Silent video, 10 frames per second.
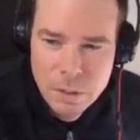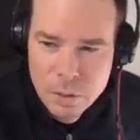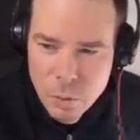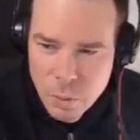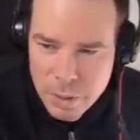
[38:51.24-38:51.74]

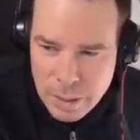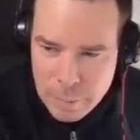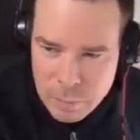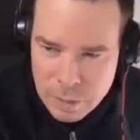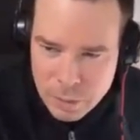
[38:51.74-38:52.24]
So what
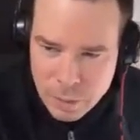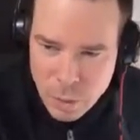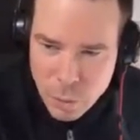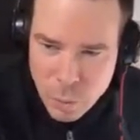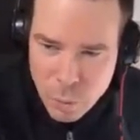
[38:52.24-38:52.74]
happened?
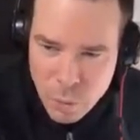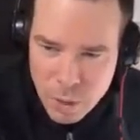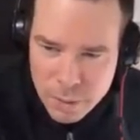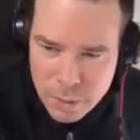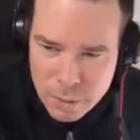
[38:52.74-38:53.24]

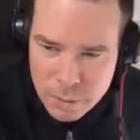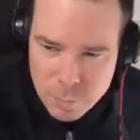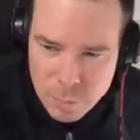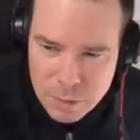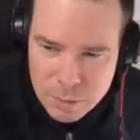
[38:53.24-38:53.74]
1, the
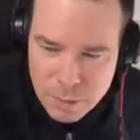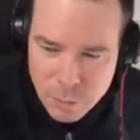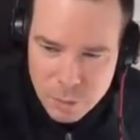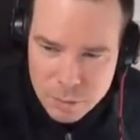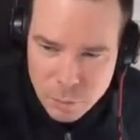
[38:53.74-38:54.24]
piece that
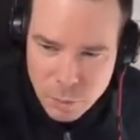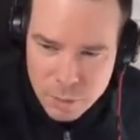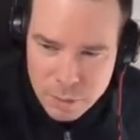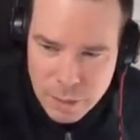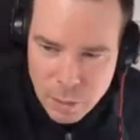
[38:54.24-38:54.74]
was in
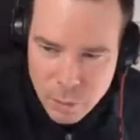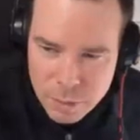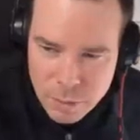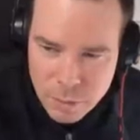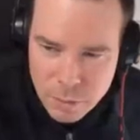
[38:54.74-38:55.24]
1 now
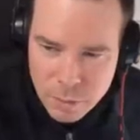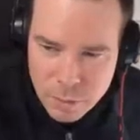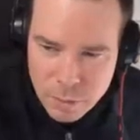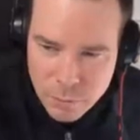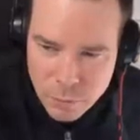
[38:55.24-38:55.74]
went to
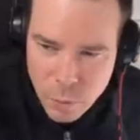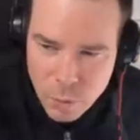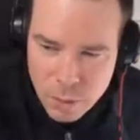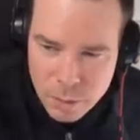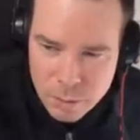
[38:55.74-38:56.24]

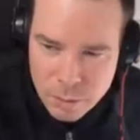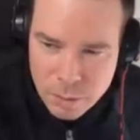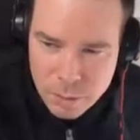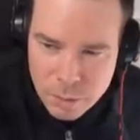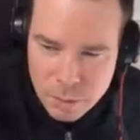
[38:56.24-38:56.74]
4.
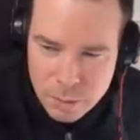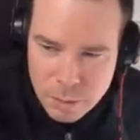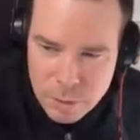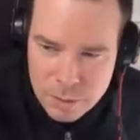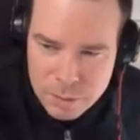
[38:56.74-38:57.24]
The
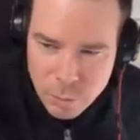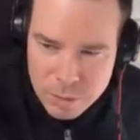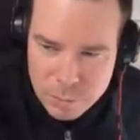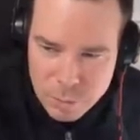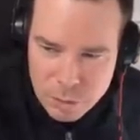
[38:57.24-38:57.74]
piece that
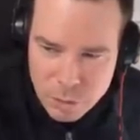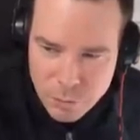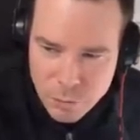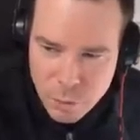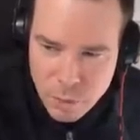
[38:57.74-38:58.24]
was in position
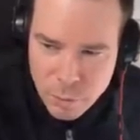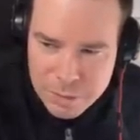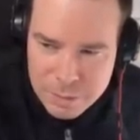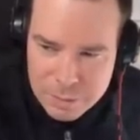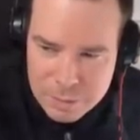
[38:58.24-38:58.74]
4
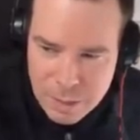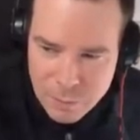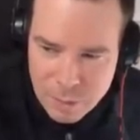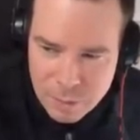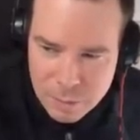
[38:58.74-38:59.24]
went to
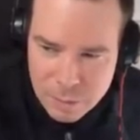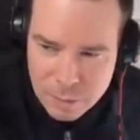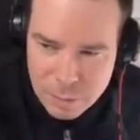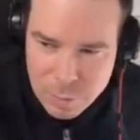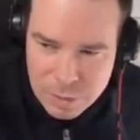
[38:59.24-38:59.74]
7.
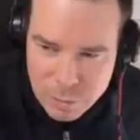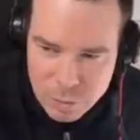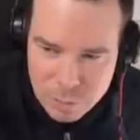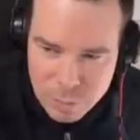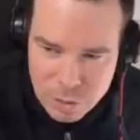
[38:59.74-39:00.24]
The piece that
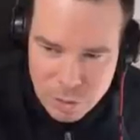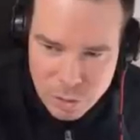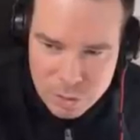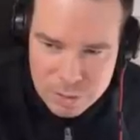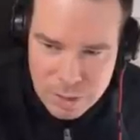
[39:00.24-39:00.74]
was in
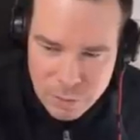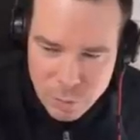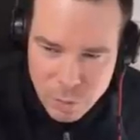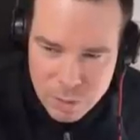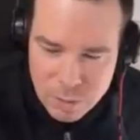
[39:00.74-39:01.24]
position
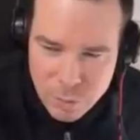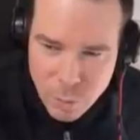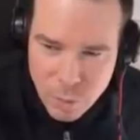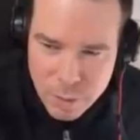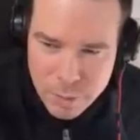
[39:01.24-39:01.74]
7 went to
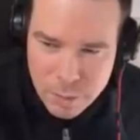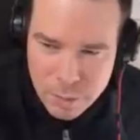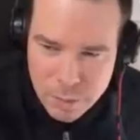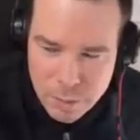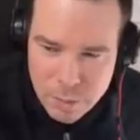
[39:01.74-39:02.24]
1.
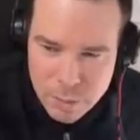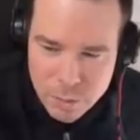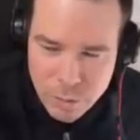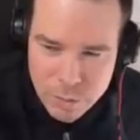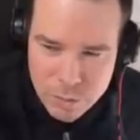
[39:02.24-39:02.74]

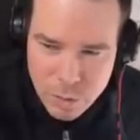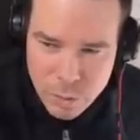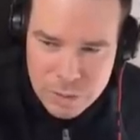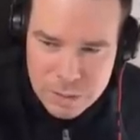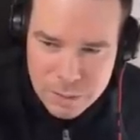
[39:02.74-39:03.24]
So there's a
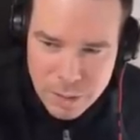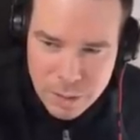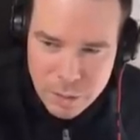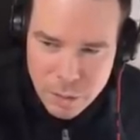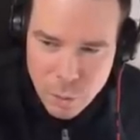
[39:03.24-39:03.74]
3
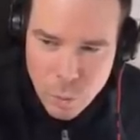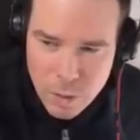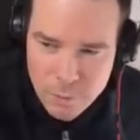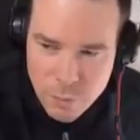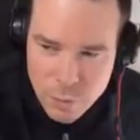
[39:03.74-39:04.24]
cycle,
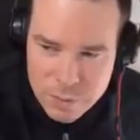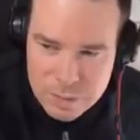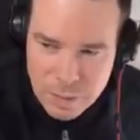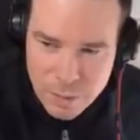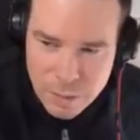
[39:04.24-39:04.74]
1, 4,
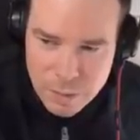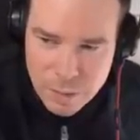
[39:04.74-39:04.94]
7.